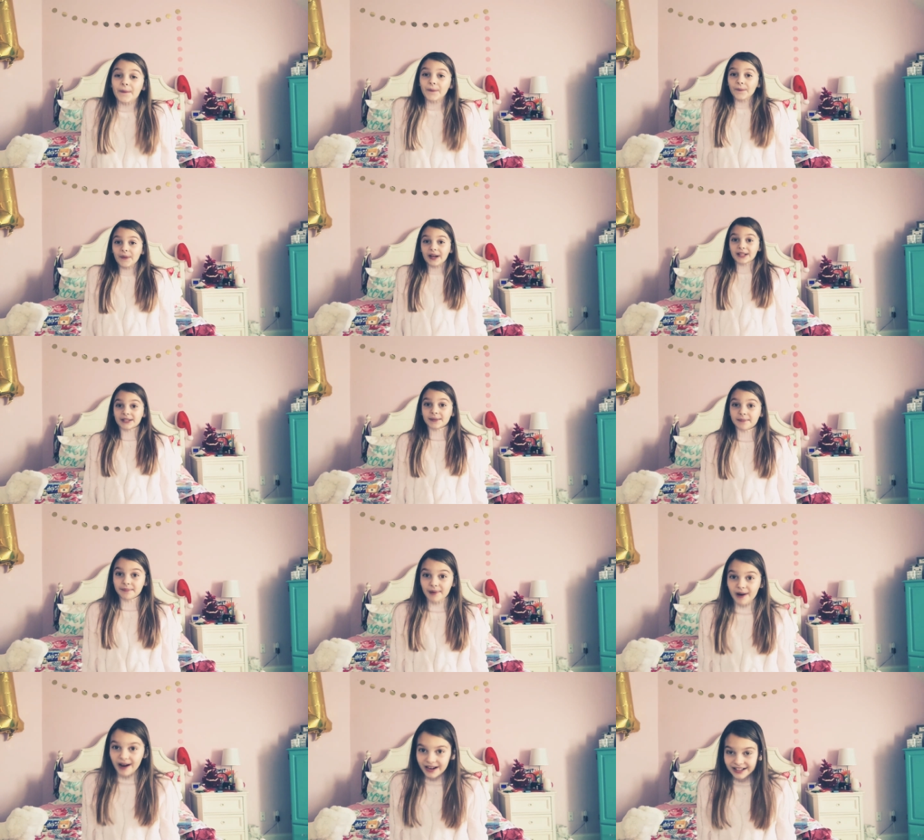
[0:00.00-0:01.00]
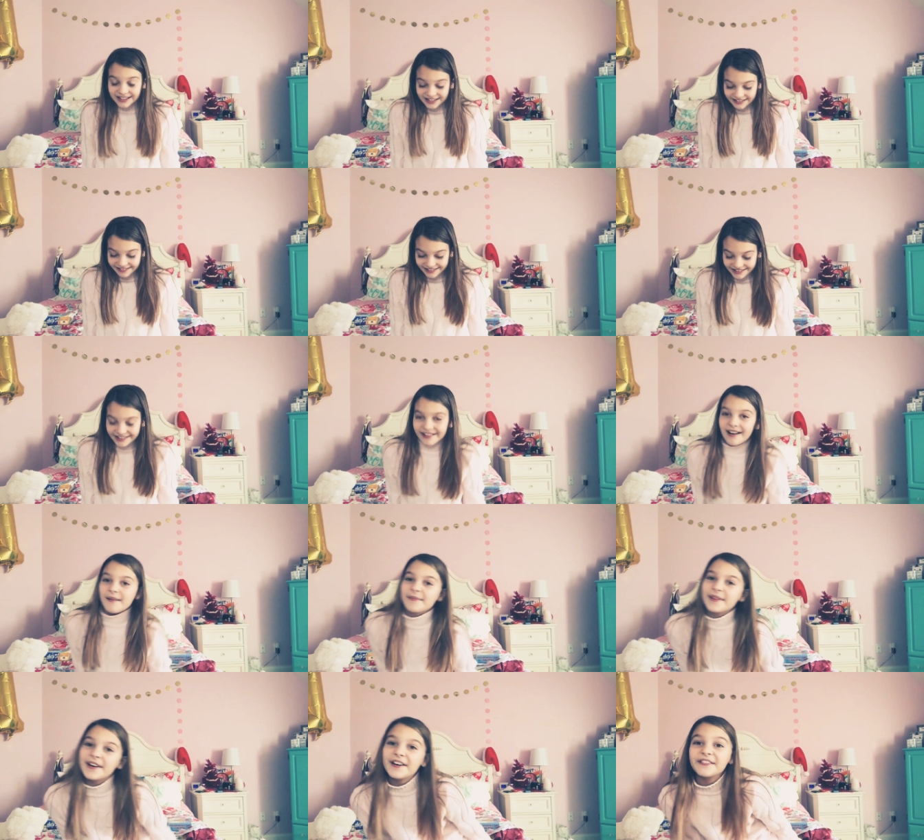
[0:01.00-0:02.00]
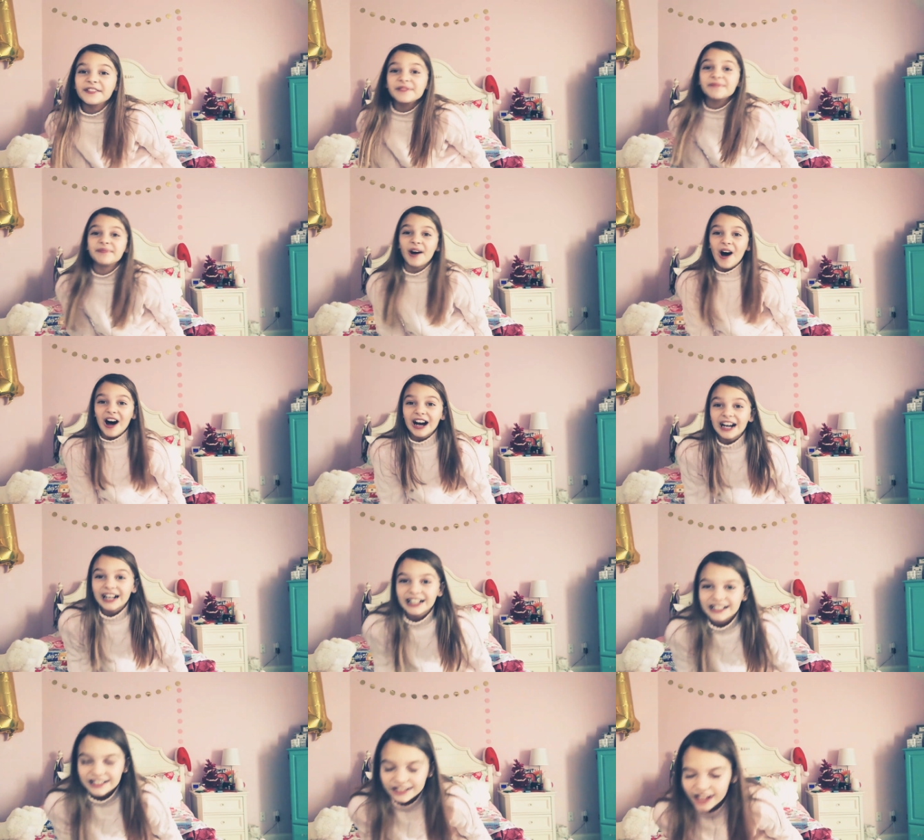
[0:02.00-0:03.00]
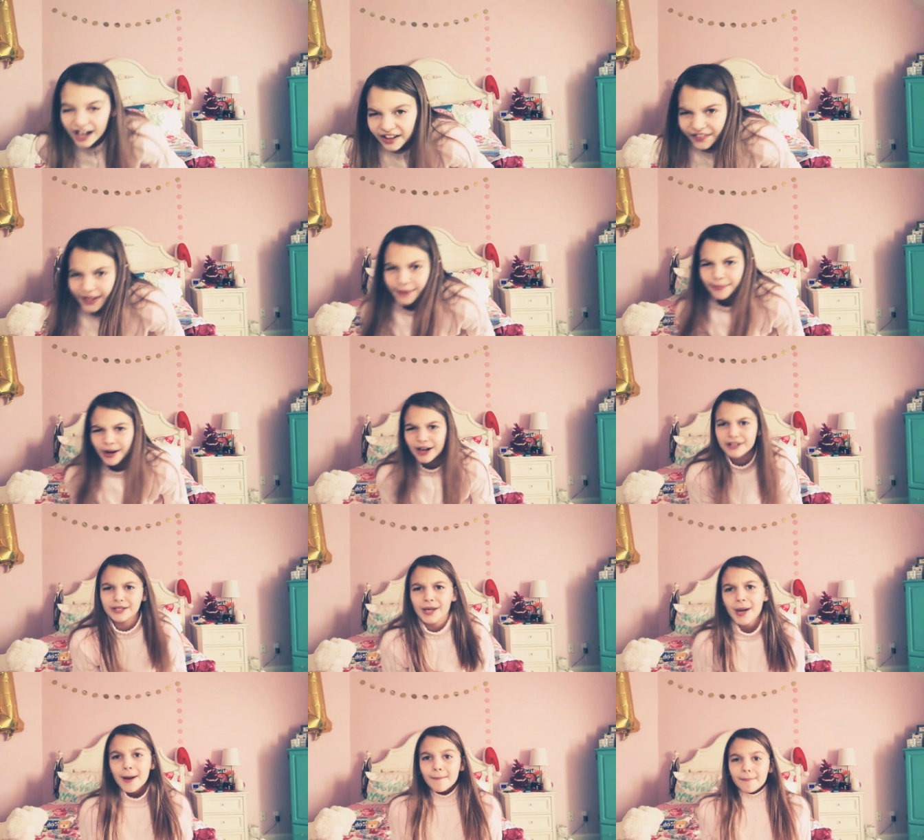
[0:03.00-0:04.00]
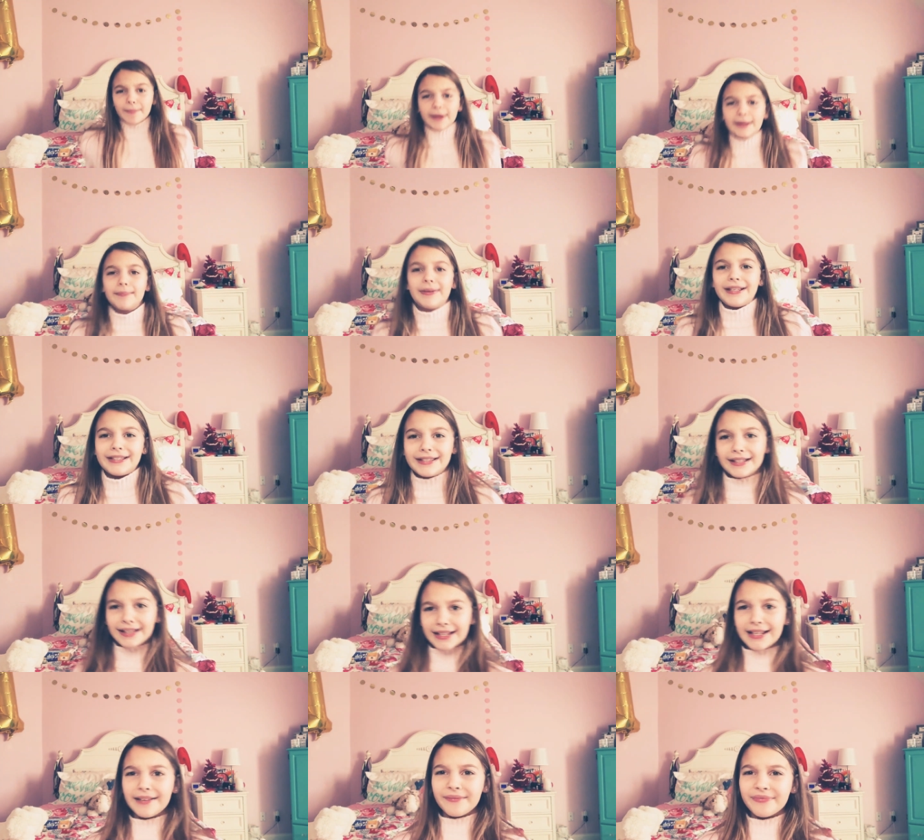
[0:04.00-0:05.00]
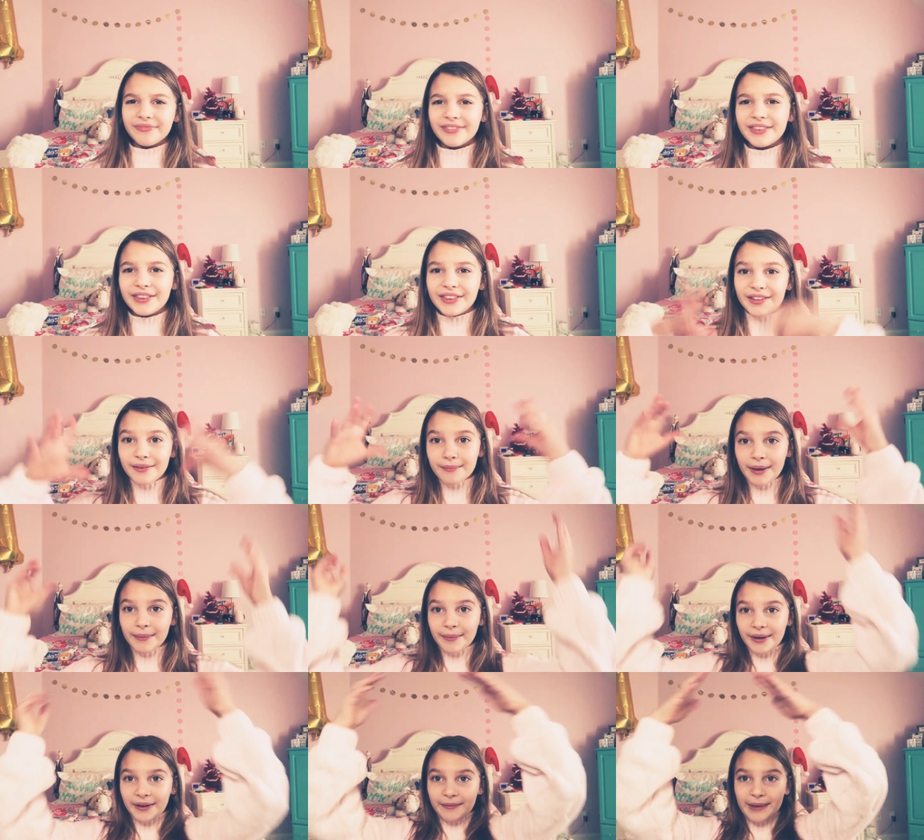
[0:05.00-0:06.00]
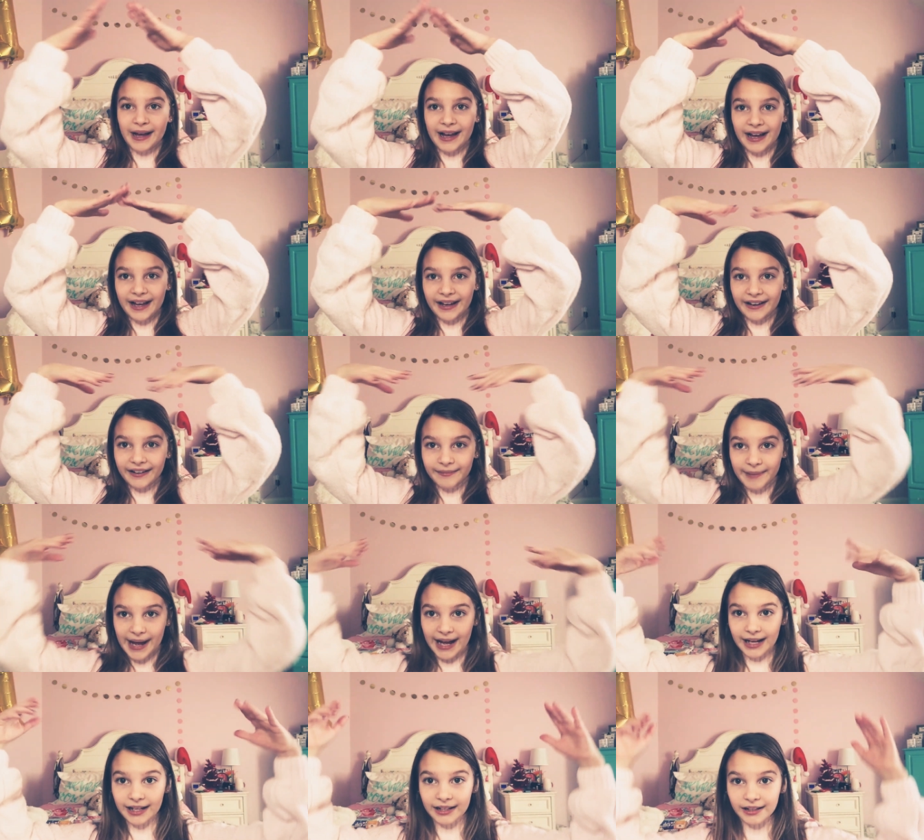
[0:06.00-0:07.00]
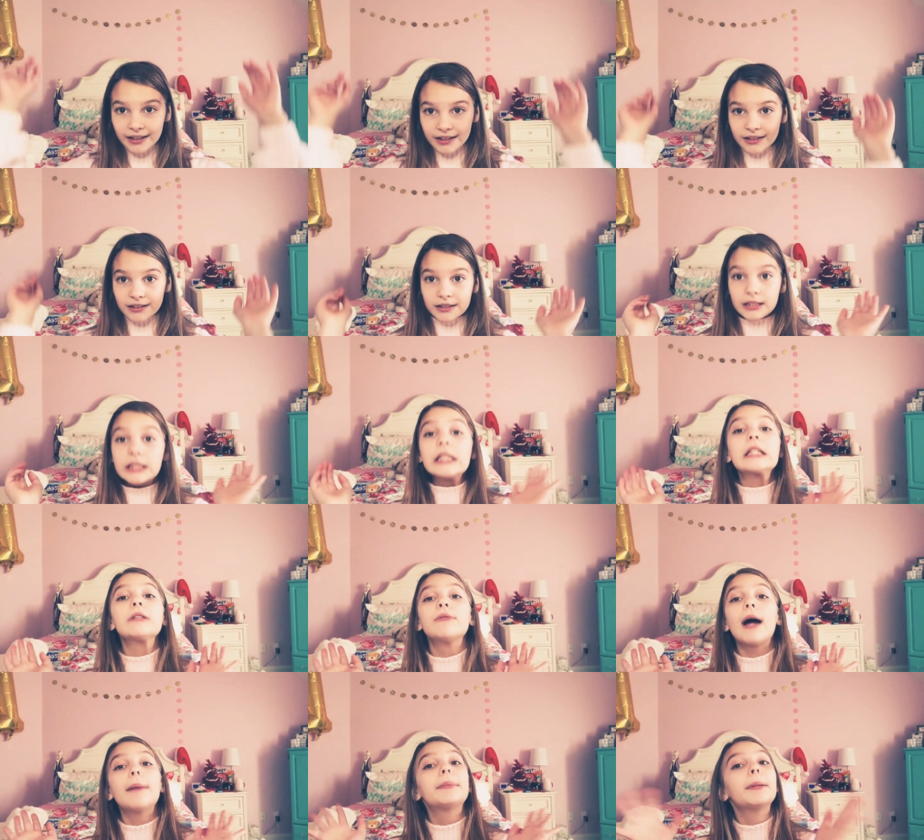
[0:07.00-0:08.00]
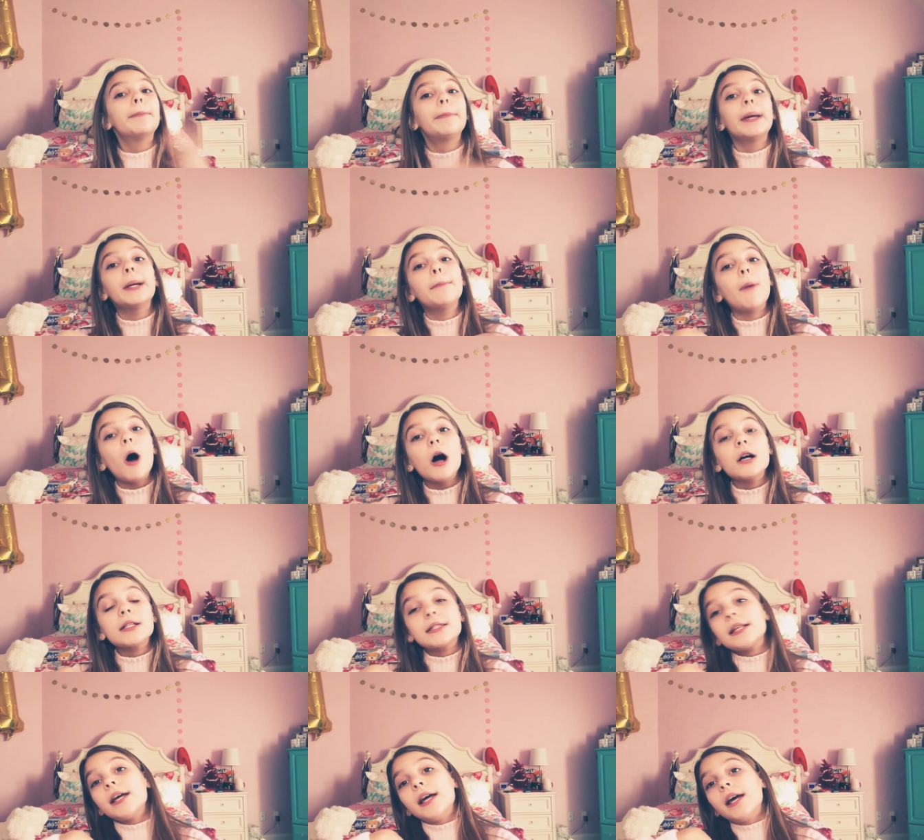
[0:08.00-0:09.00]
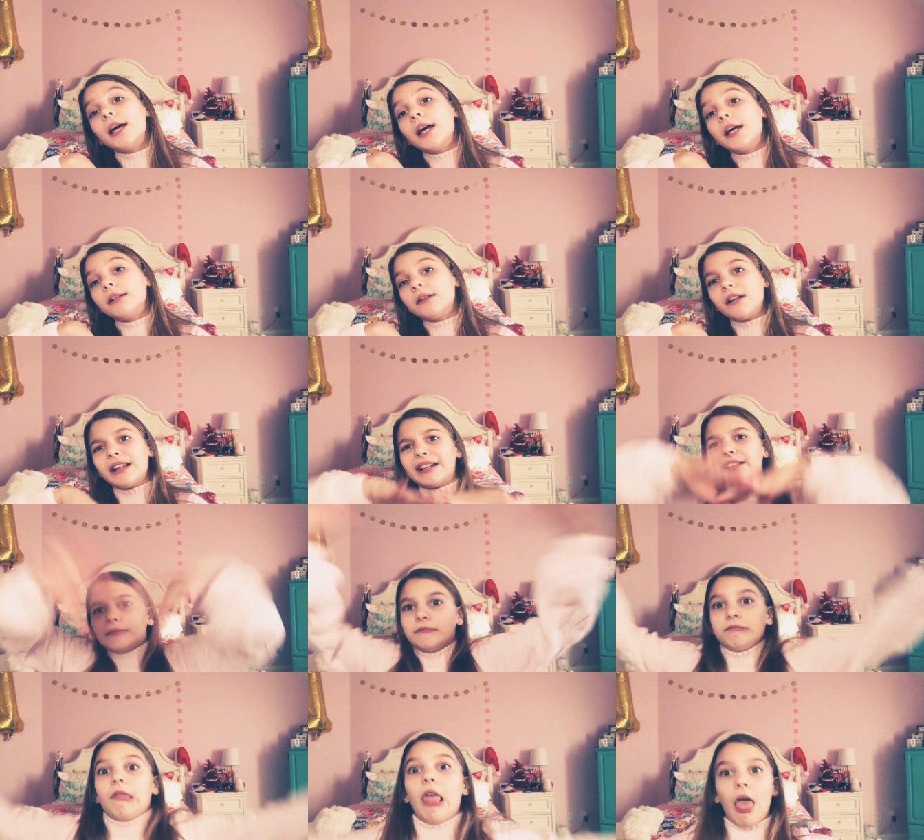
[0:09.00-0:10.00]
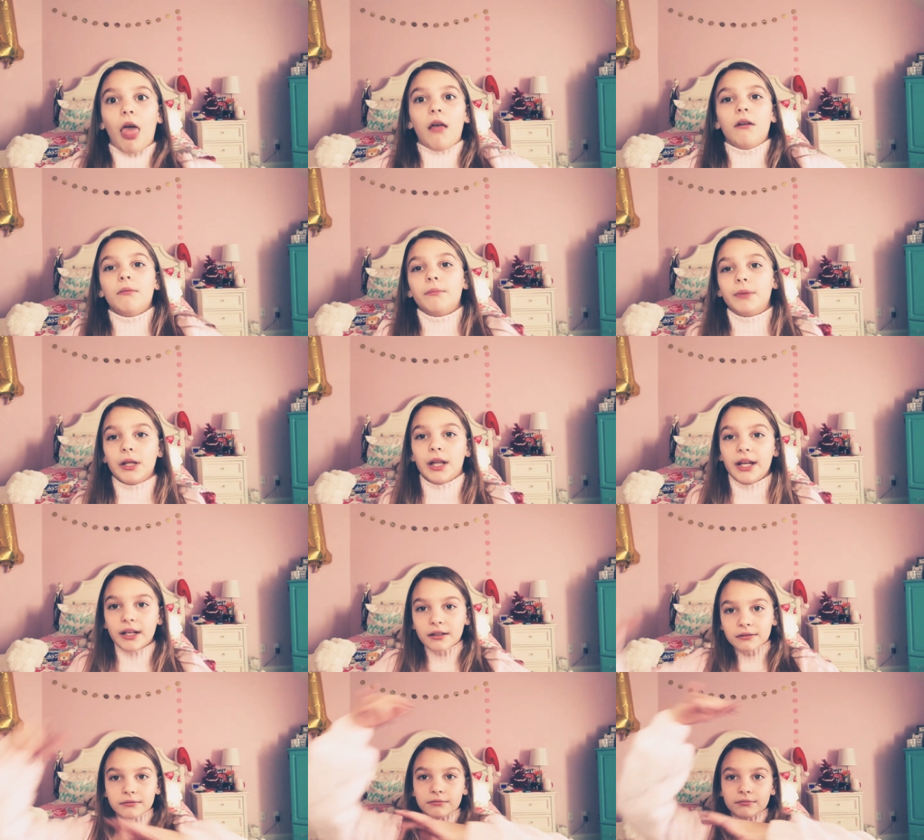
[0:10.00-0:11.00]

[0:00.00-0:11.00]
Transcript: was box on top of a box. Not like box, but basically my mom had wrapped a big box. Not like, but like,